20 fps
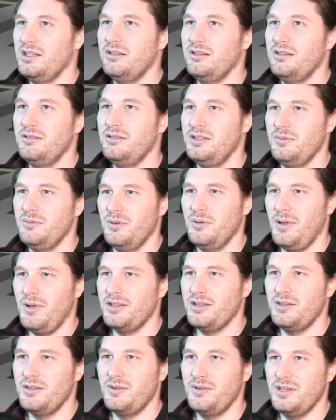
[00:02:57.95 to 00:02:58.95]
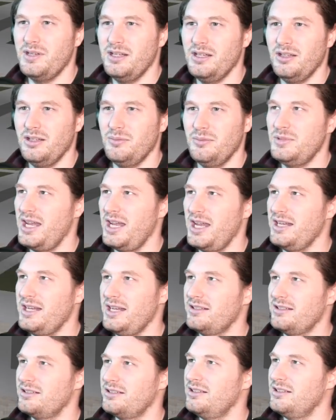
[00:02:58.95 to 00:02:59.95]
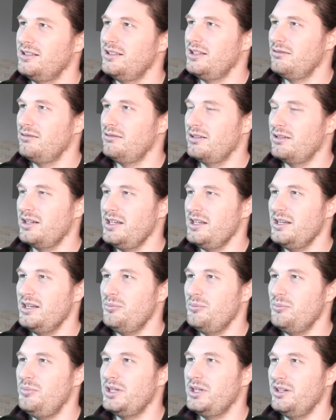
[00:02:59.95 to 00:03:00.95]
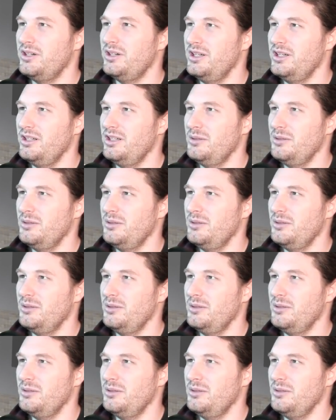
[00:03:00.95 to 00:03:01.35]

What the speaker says: We'll see about different helium tanks. We're going to need a bigger helium